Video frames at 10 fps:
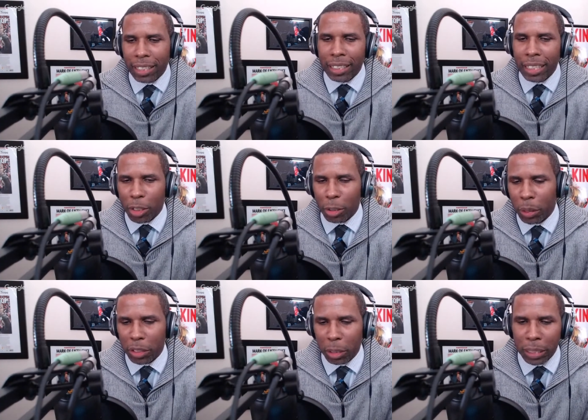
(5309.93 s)
team was
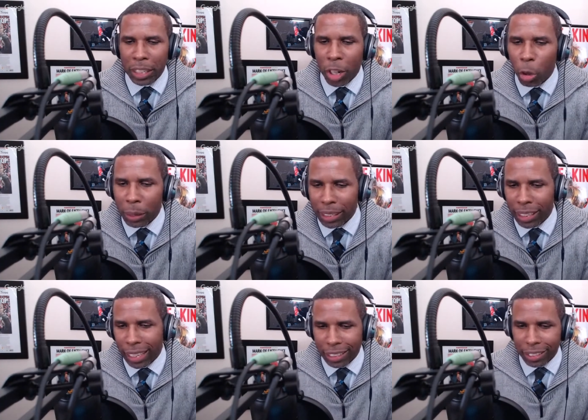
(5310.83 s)
built to beat Kobe and the
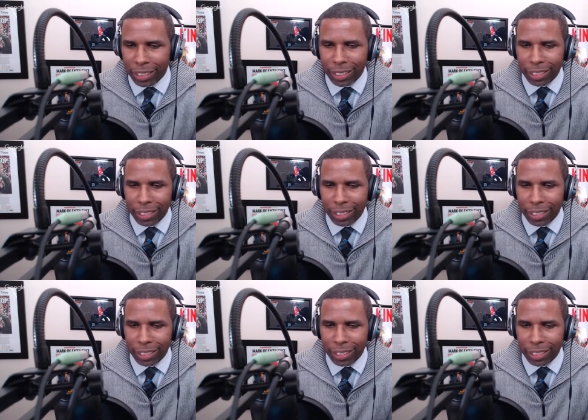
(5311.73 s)
Lakers.